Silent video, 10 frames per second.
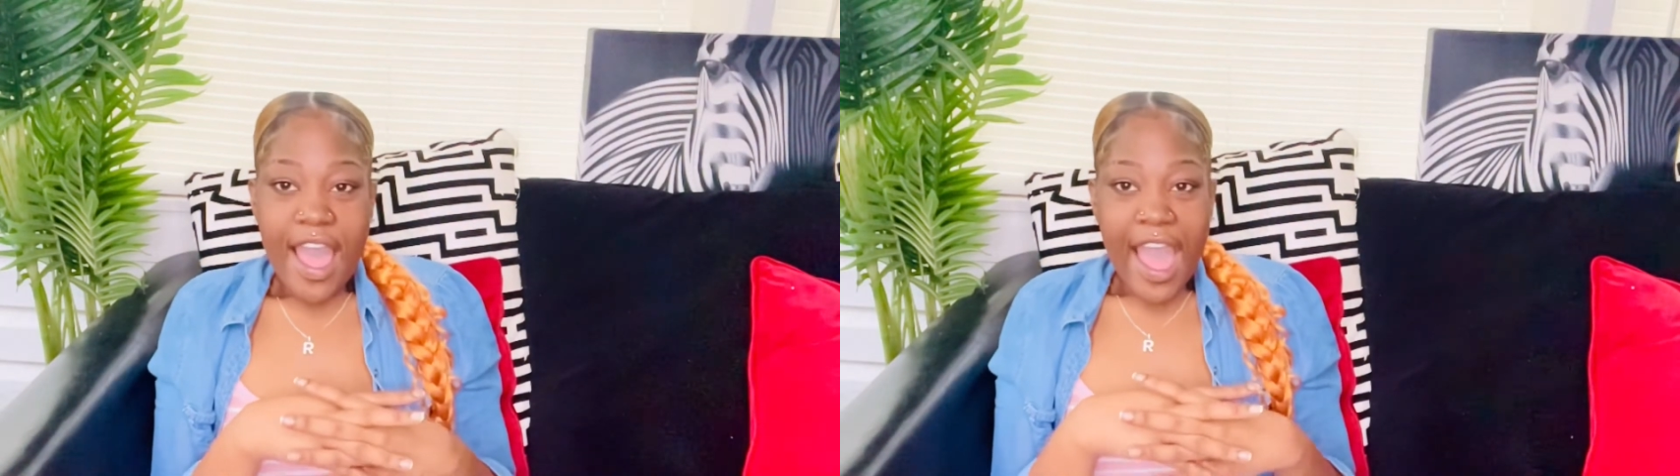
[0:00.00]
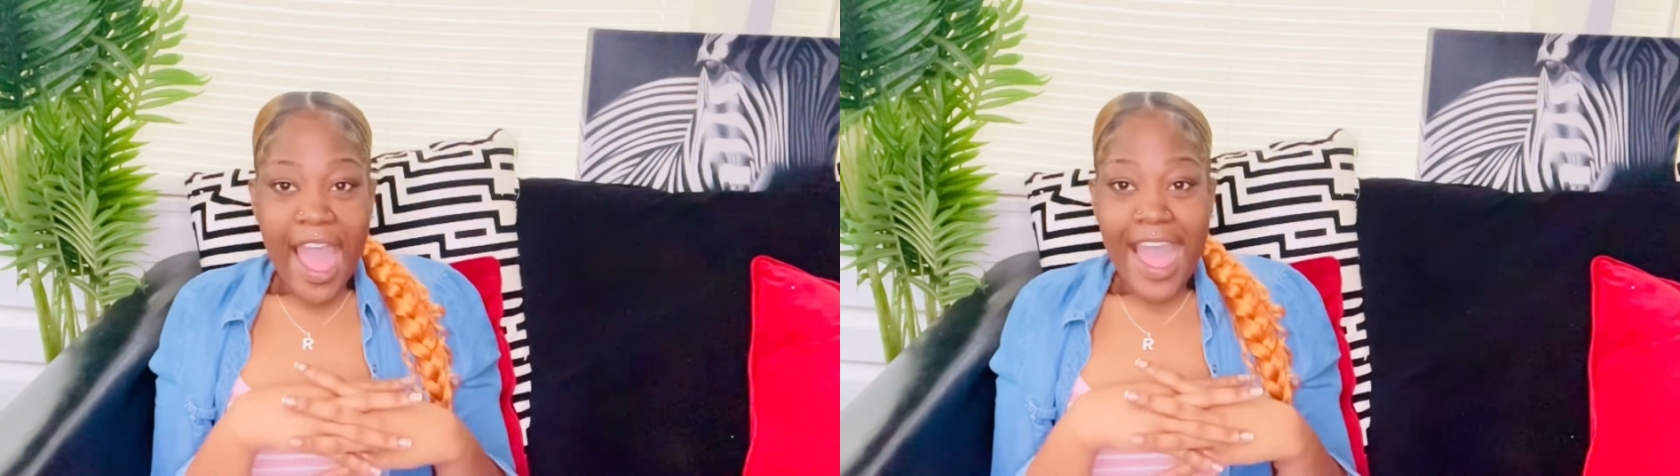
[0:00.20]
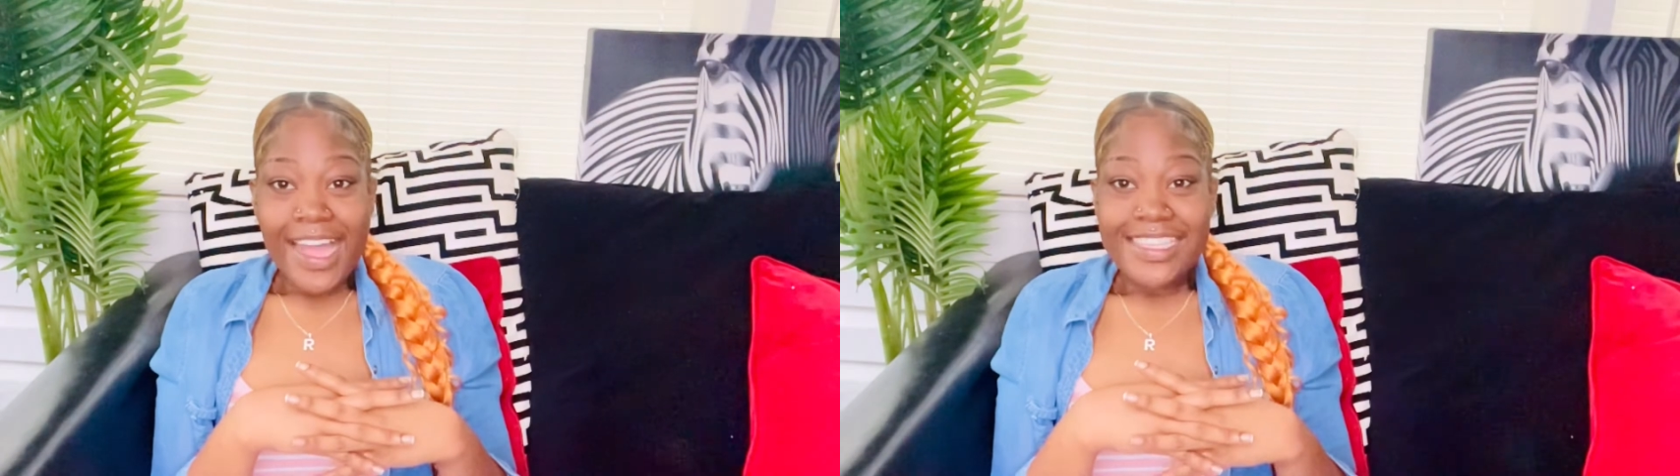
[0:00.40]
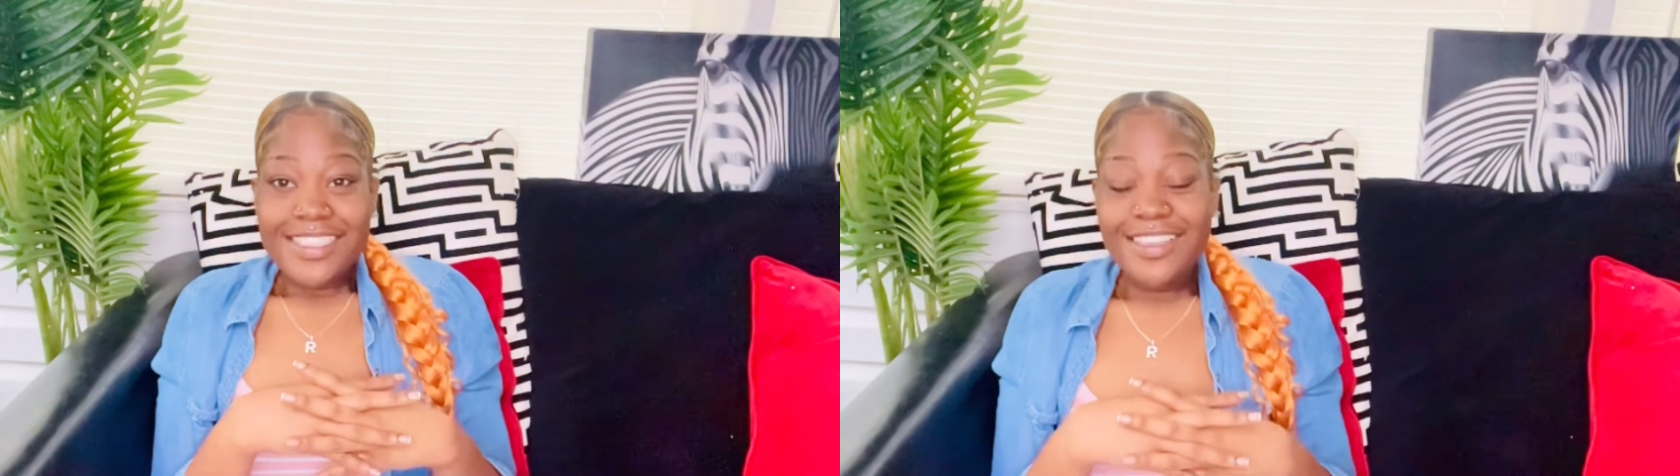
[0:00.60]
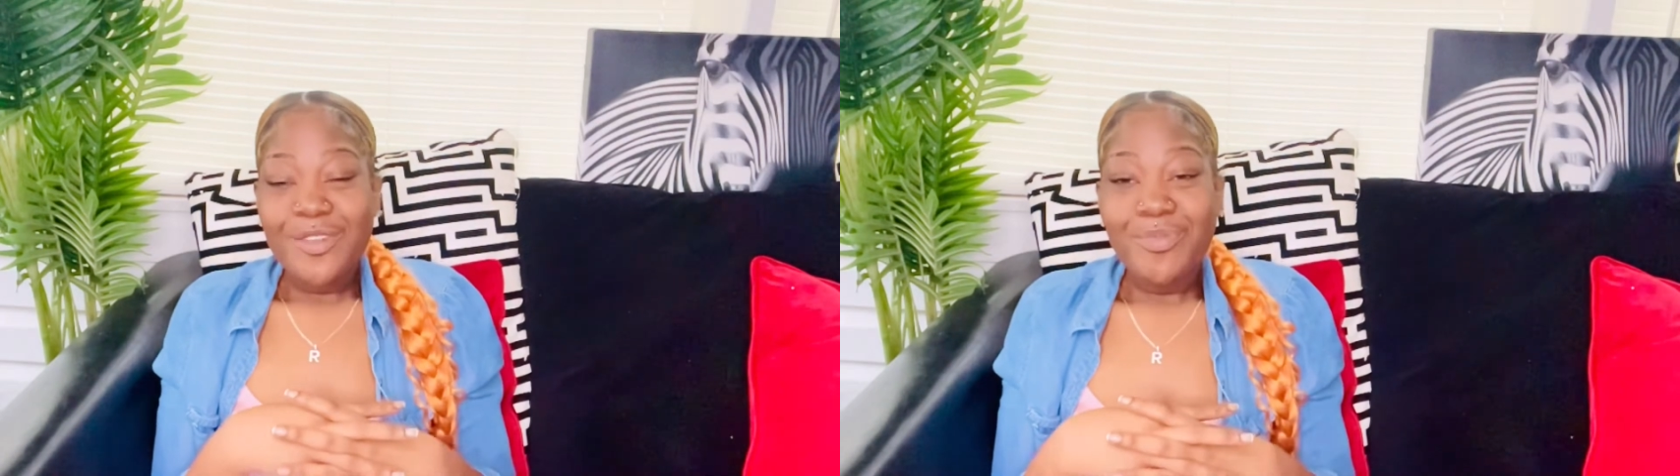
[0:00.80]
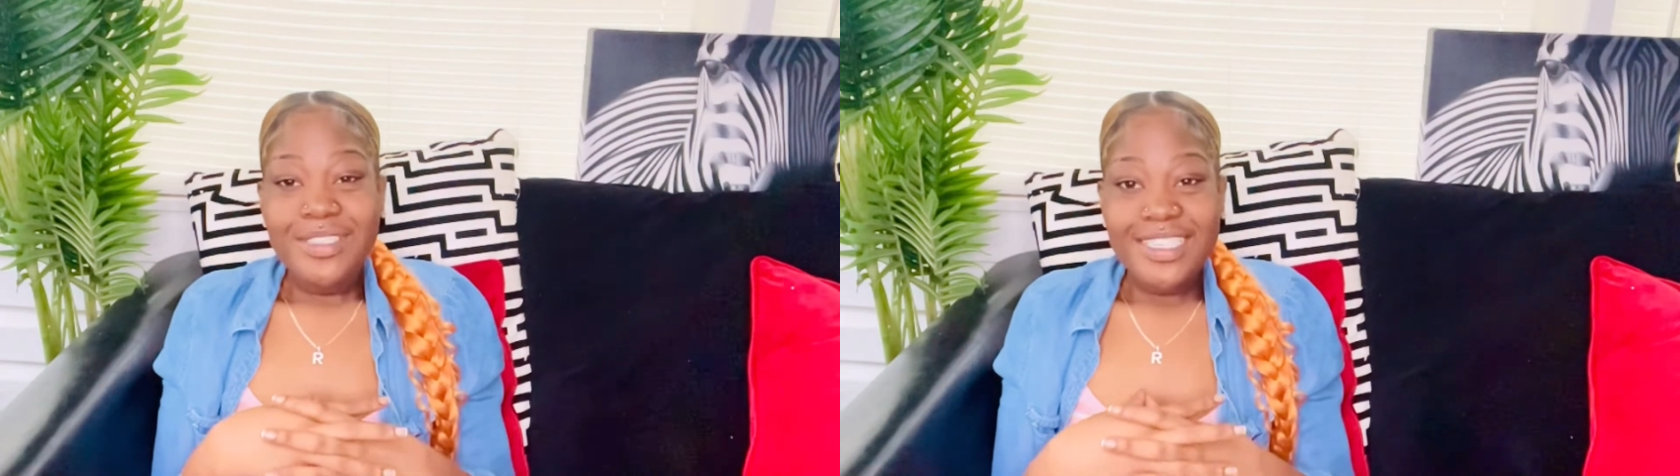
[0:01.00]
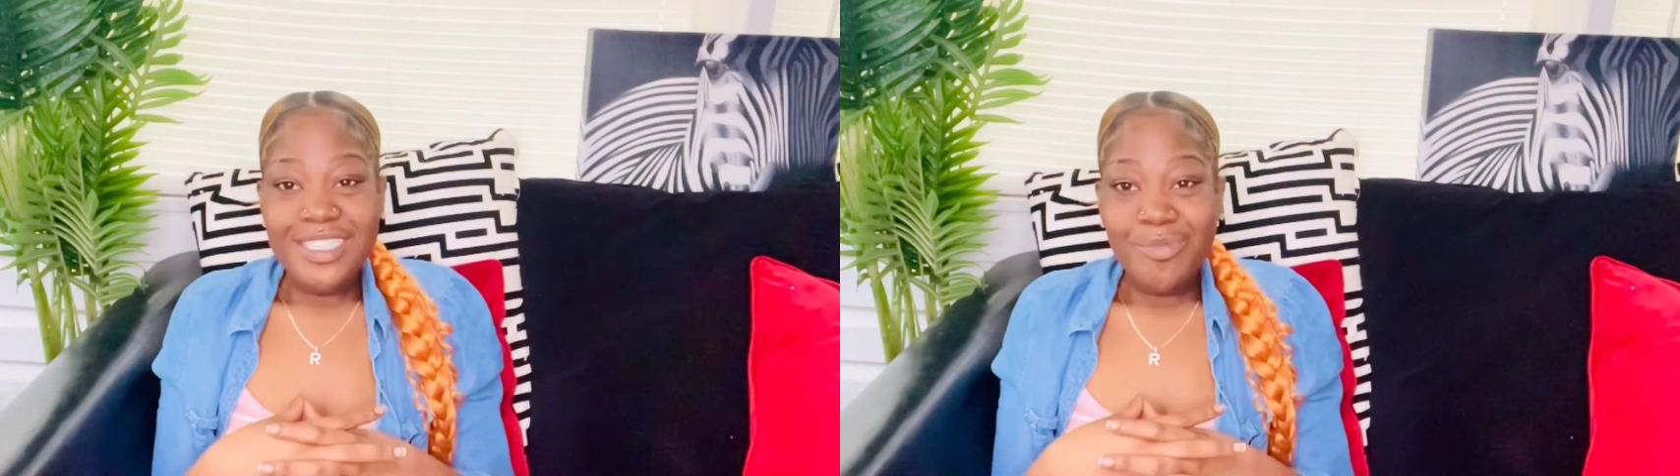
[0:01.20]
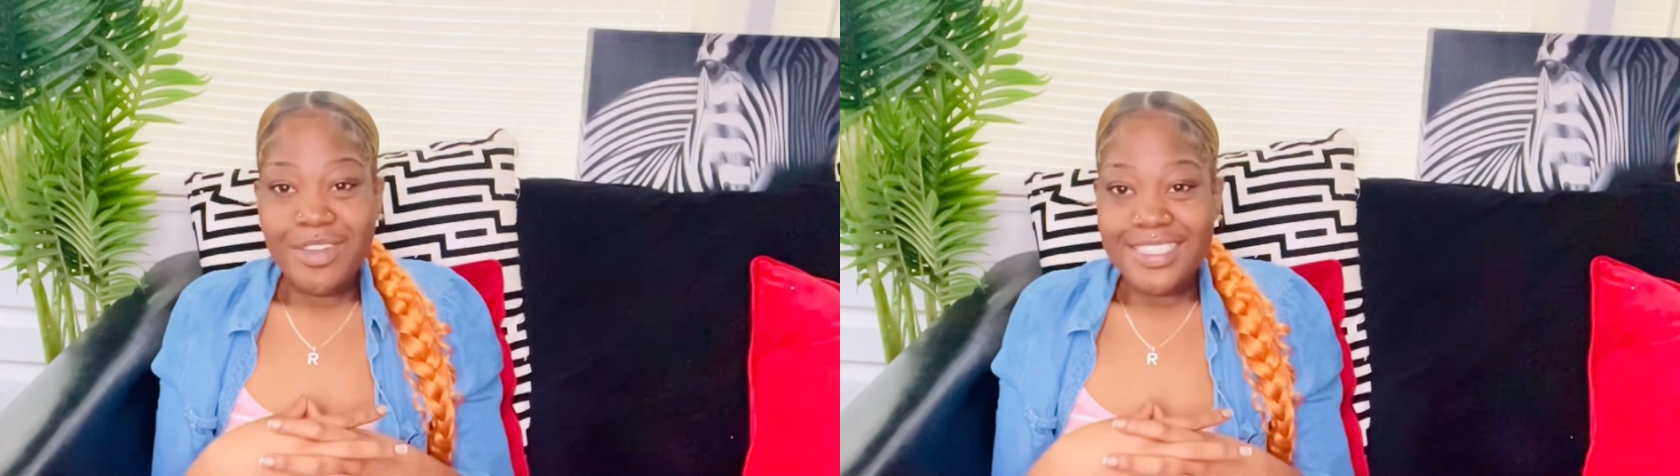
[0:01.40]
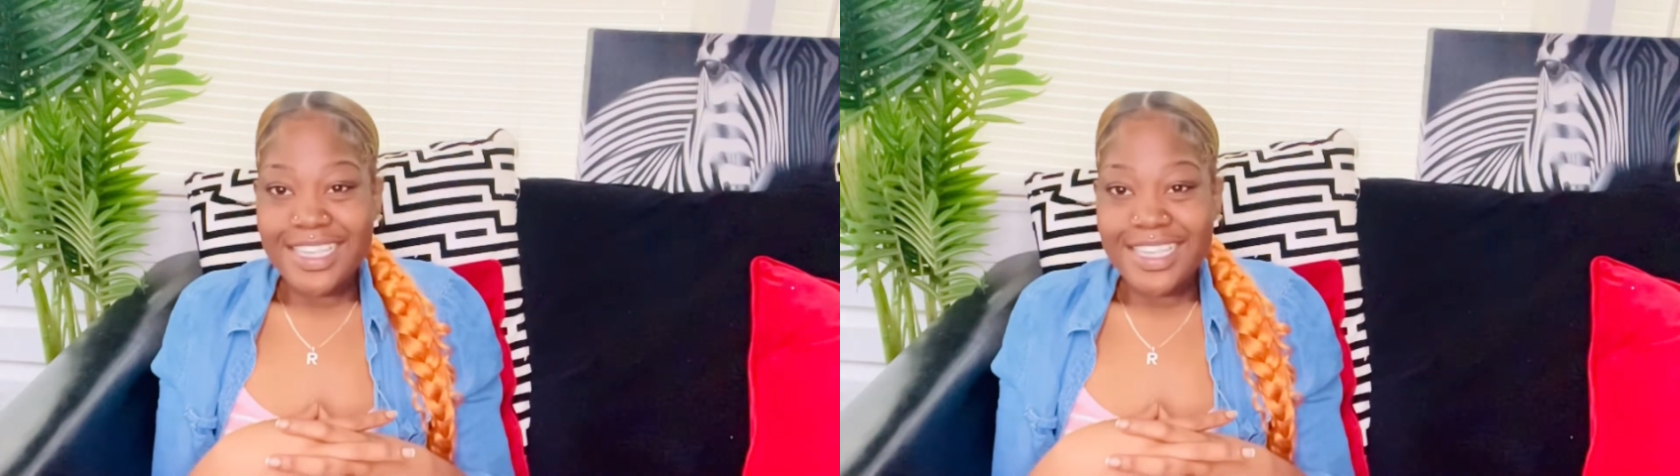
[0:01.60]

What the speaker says: I took the position because